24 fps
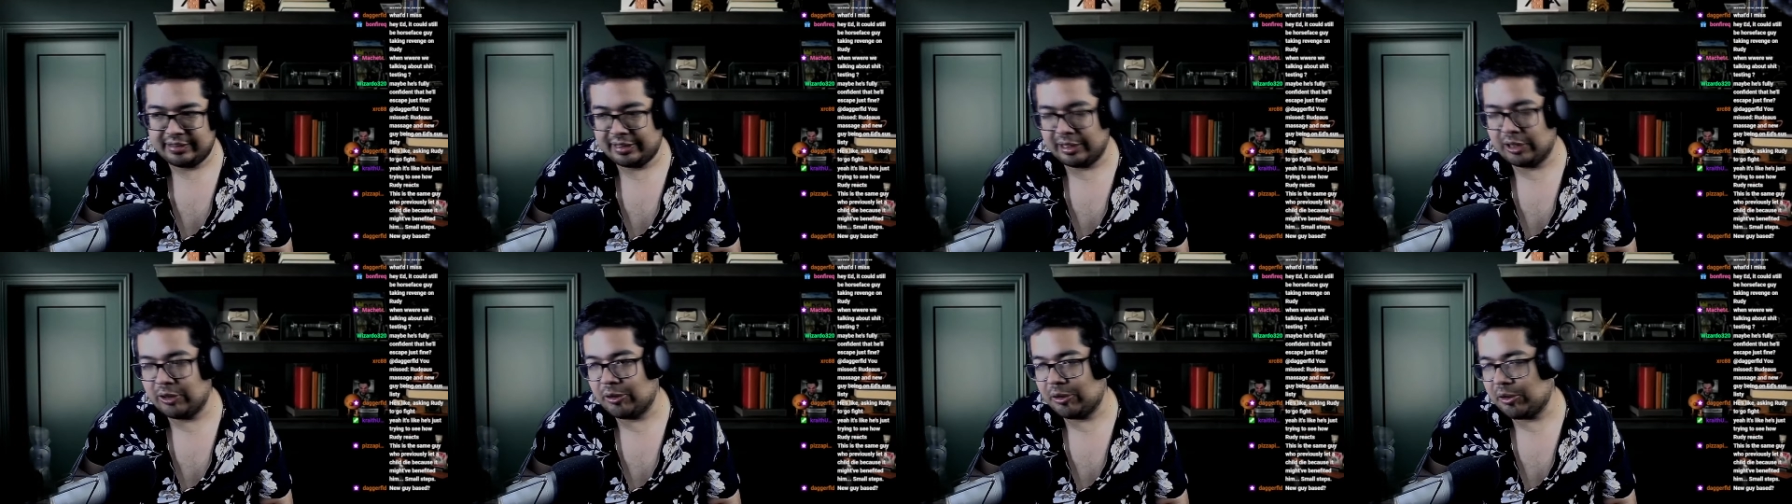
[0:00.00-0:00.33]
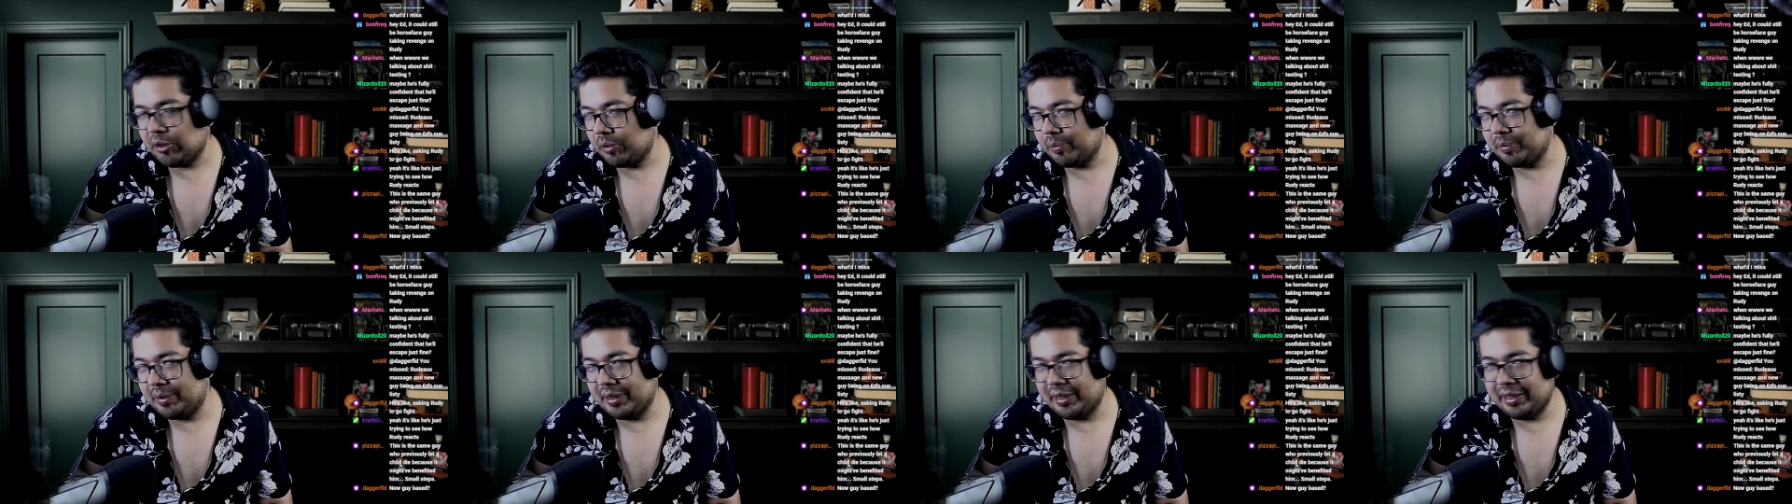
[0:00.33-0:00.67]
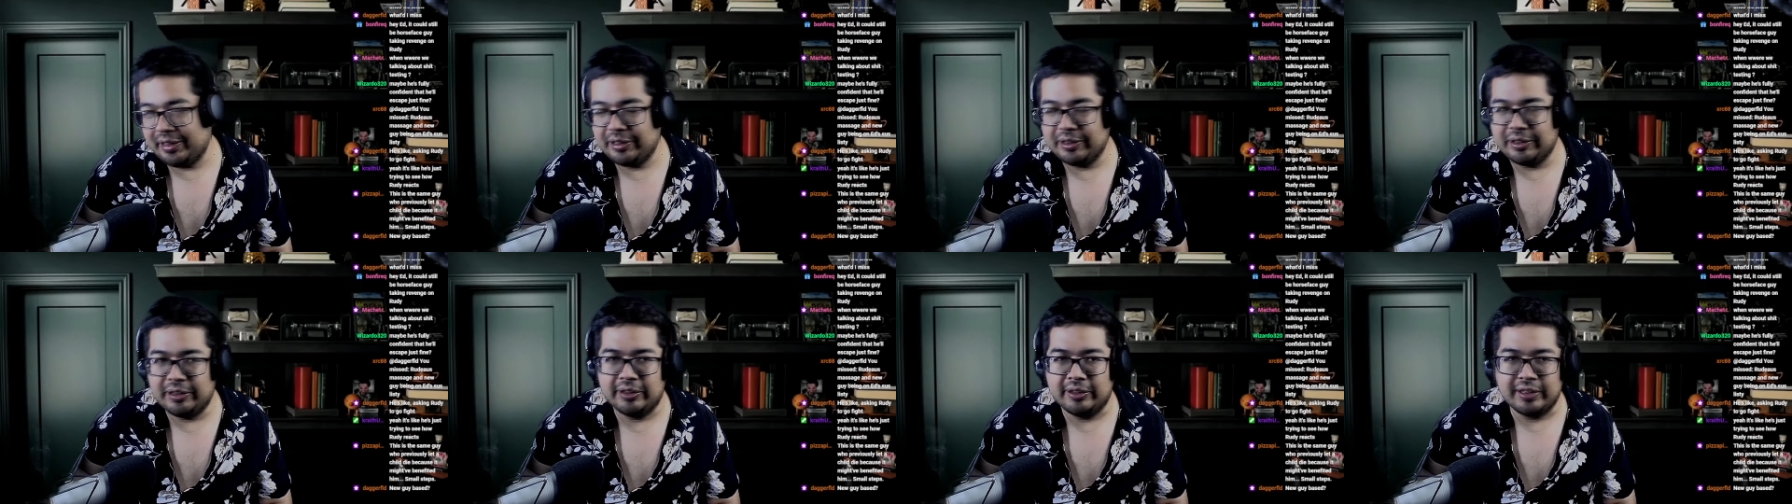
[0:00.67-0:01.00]
they'll owe
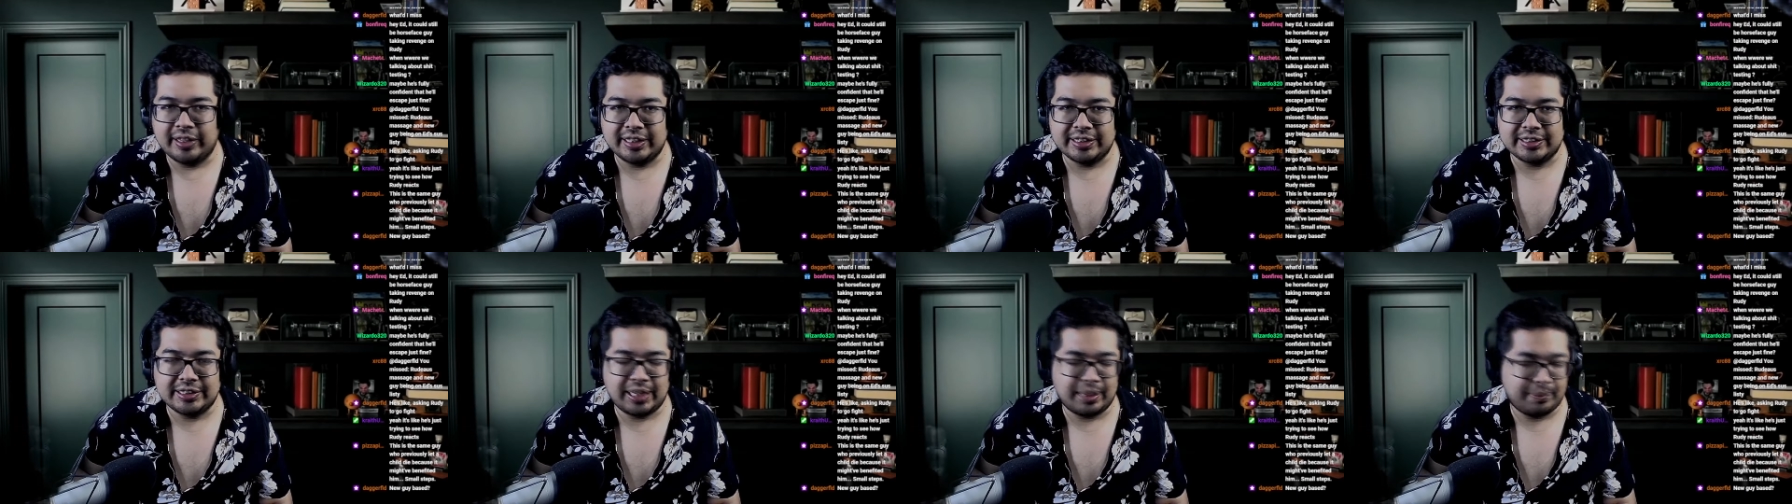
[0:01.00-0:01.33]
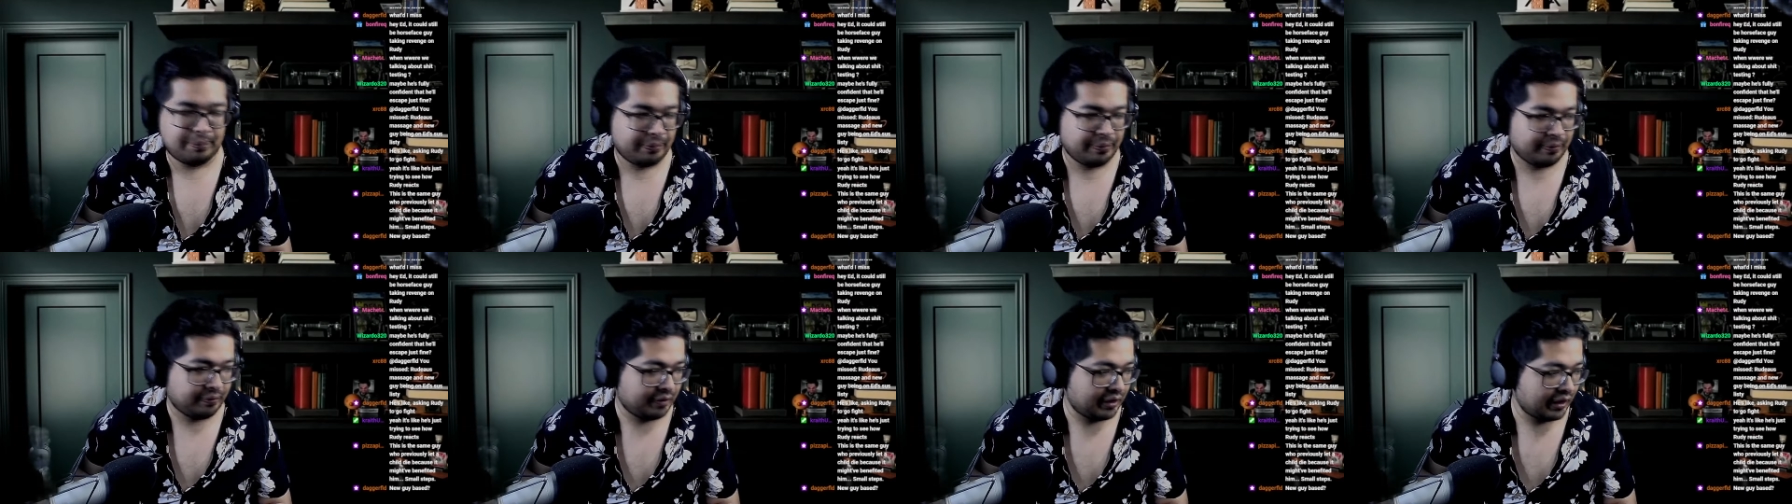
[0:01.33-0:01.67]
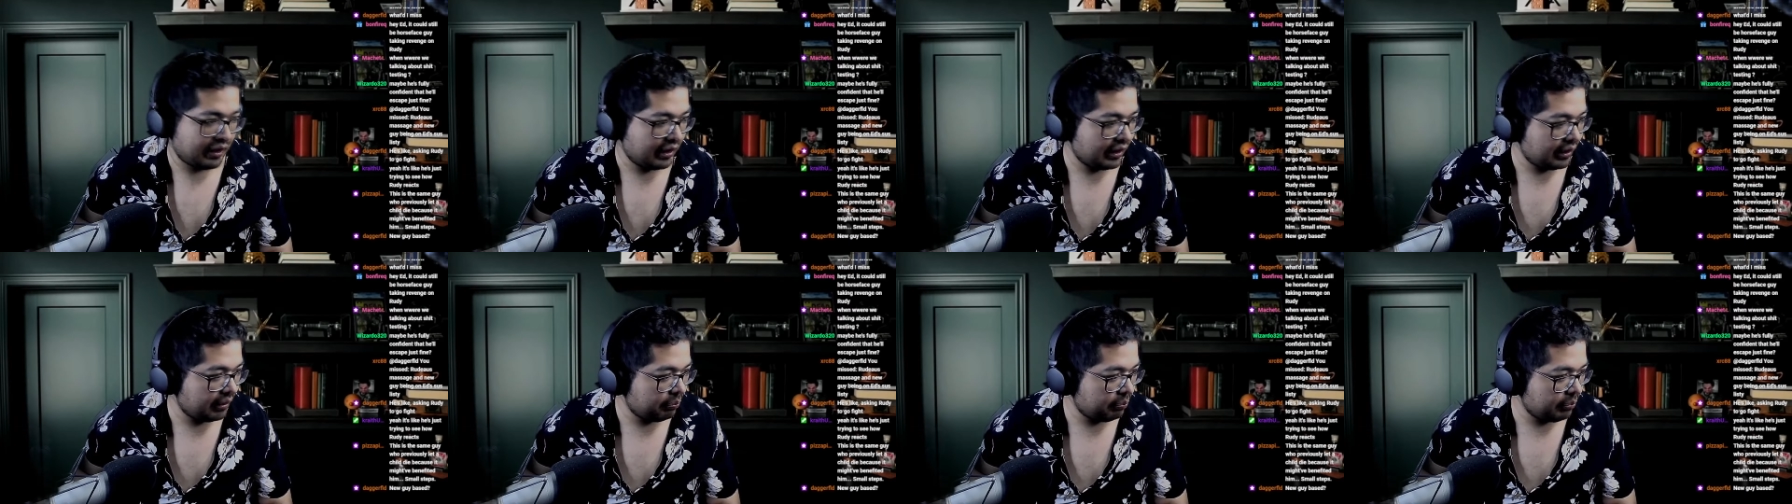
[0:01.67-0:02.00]
me, you know, that type of
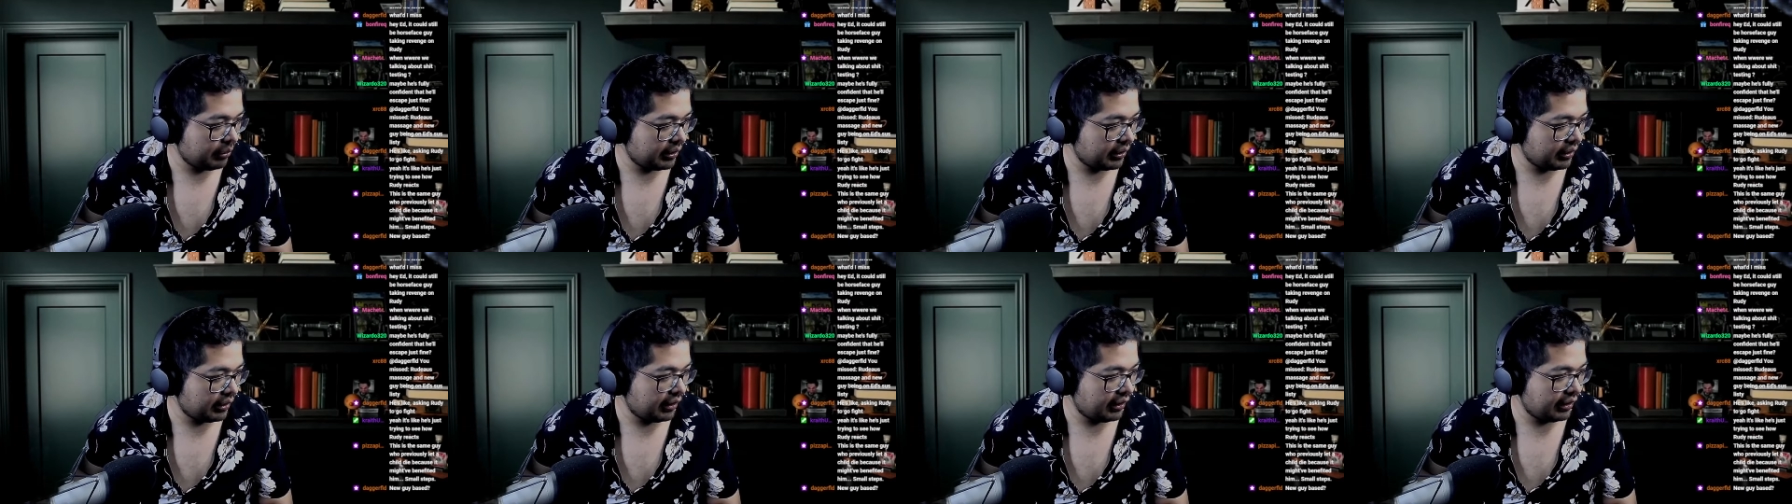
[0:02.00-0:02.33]
thing. But